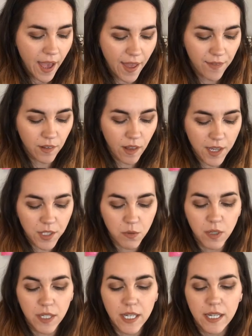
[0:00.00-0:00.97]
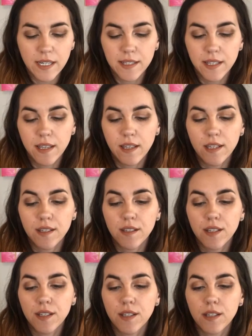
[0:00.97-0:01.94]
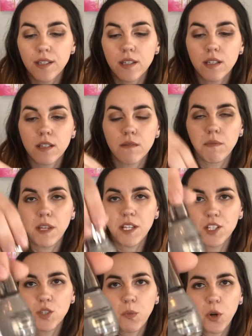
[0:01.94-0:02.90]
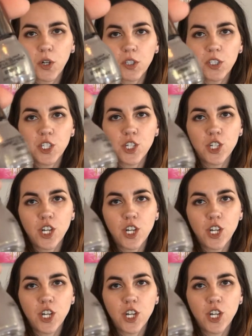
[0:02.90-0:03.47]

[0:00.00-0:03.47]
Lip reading: And the last one is this like sparkly,